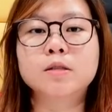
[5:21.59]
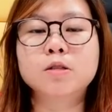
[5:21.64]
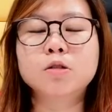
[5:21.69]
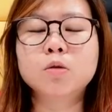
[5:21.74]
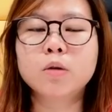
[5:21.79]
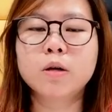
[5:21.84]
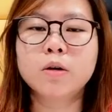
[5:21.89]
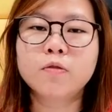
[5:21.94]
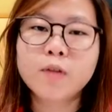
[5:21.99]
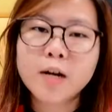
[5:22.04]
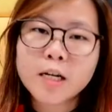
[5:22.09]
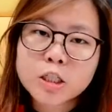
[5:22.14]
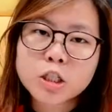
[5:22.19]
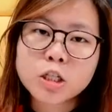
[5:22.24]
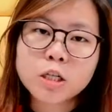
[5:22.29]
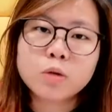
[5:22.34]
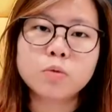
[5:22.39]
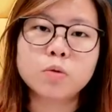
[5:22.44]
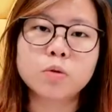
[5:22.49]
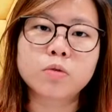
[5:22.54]
So
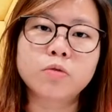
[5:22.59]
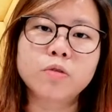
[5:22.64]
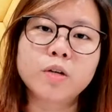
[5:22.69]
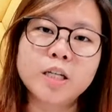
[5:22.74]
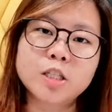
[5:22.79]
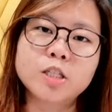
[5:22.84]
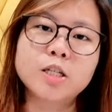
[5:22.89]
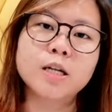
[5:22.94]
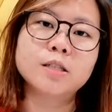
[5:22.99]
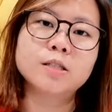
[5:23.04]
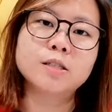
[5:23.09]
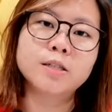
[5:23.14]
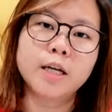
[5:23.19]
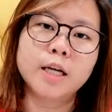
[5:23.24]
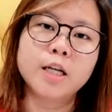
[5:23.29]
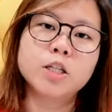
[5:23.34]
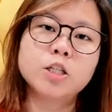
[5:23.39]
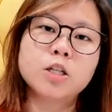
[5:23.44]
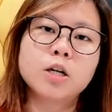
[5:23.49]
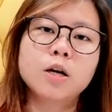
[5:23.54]
eventually we'll reach that
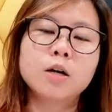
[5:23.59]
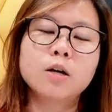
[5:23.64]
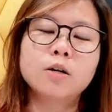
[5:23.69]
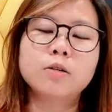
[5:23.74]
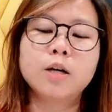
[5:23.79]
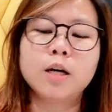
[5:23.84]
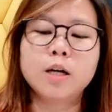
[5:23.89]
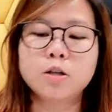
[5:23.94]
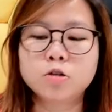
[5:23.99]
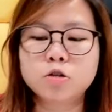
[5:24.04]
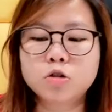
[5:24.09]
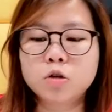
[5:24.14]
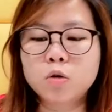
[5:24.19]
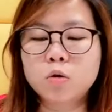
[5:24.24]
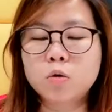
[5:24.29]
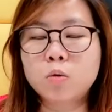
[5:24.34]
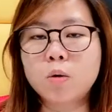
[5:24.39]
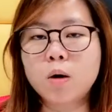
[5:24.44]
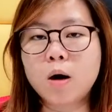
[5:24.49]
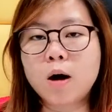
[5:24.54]
stage. Okay,
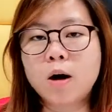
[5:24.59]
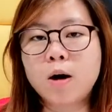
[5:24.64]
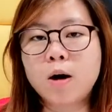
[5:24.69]
so